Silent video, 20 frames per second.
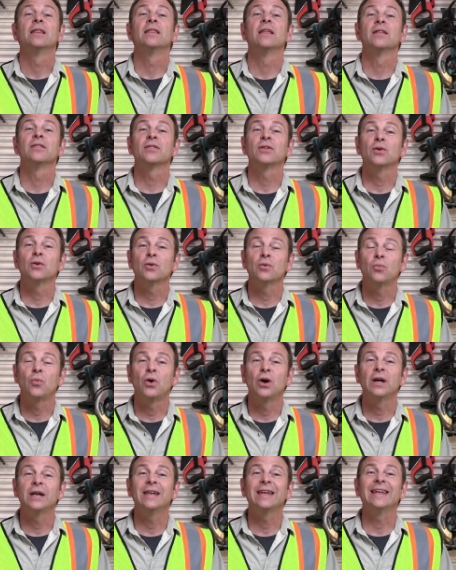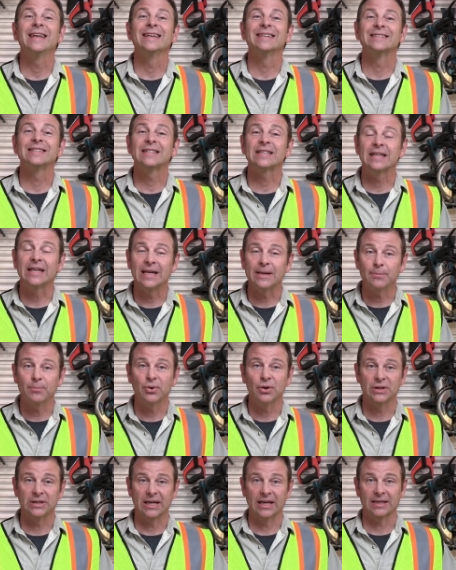The third one is skin
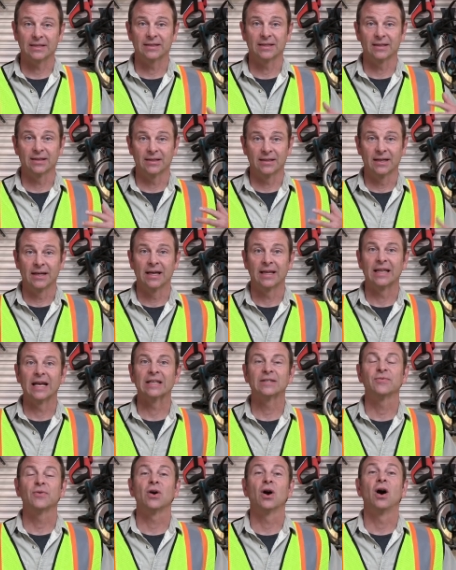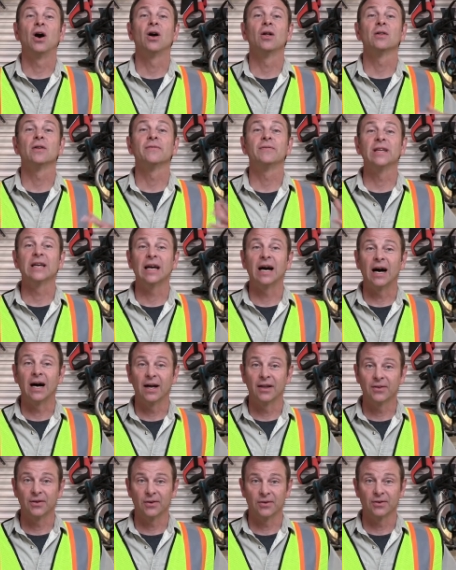protection. That's for all of the
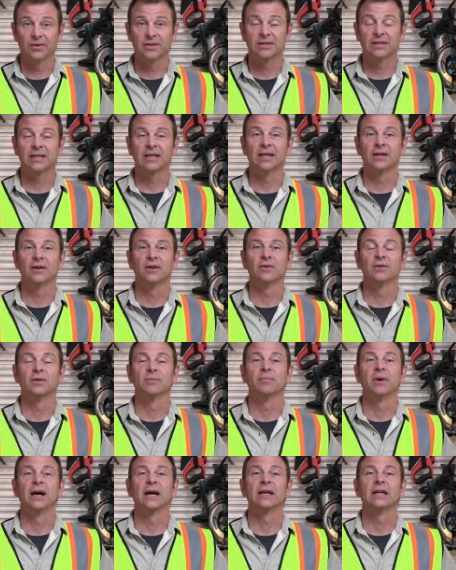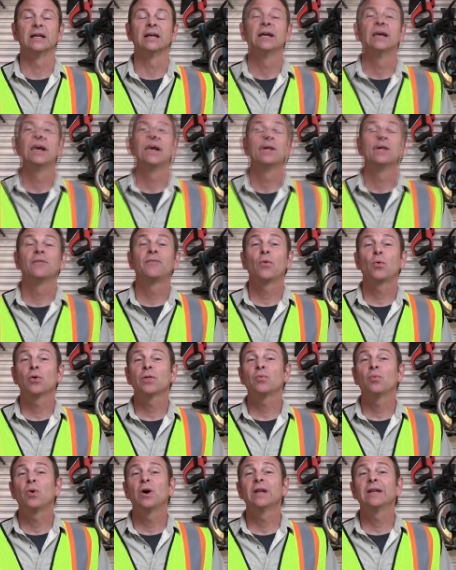other skin on your body. The
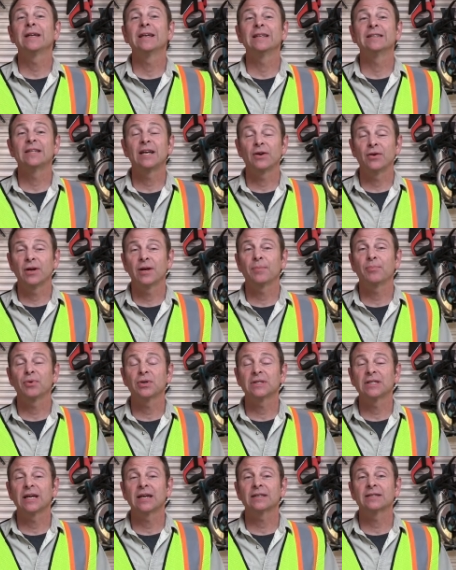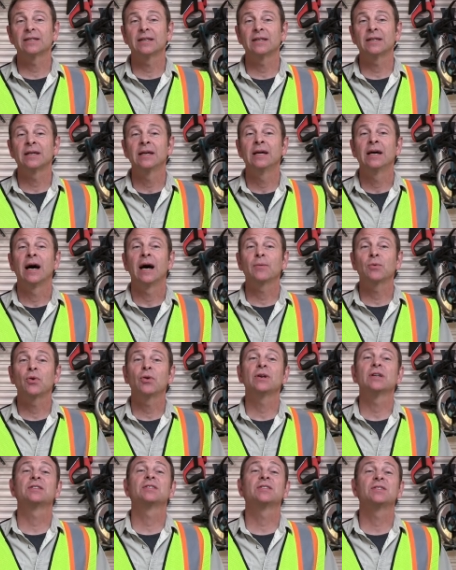fourth one is hearing protection. I'm
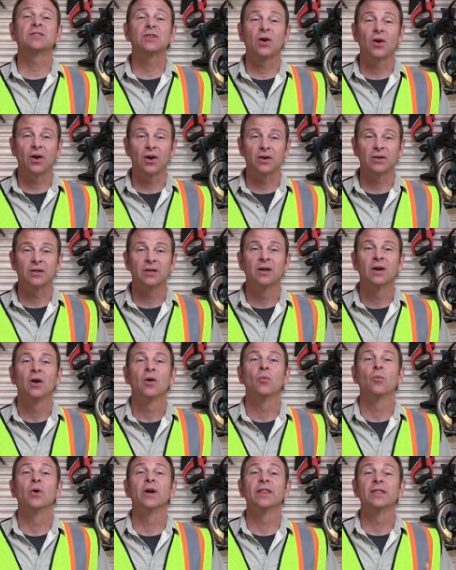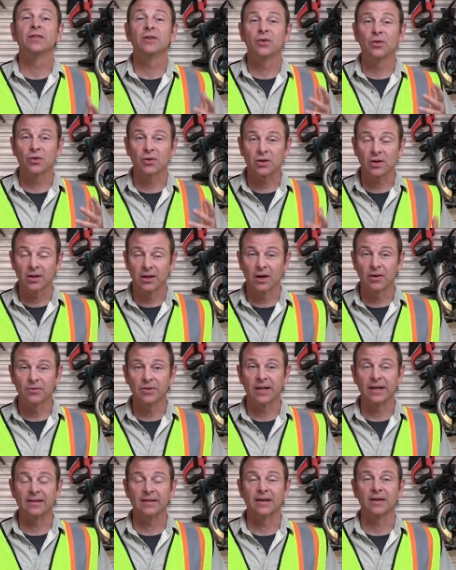going to start with your
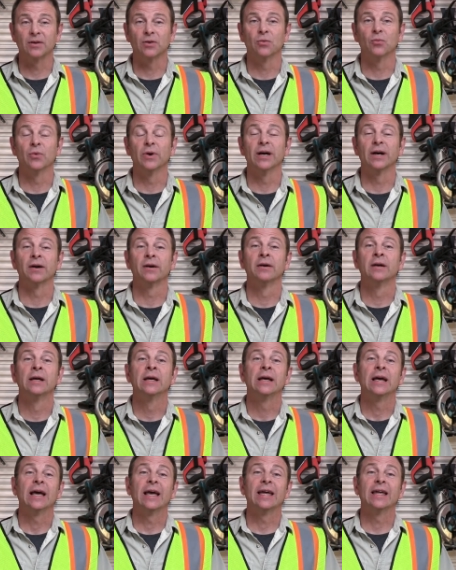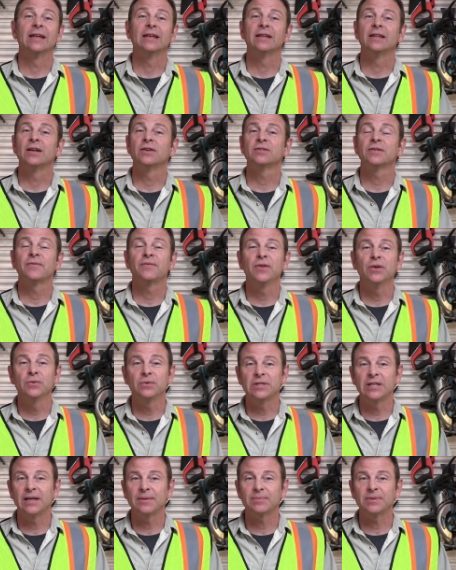clothing that you'll wear. And there's a
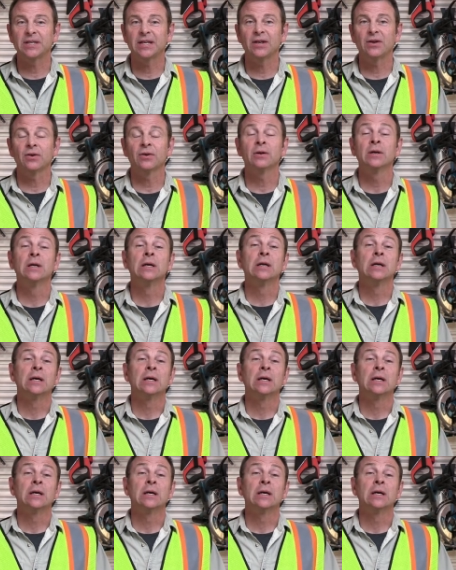few tips here.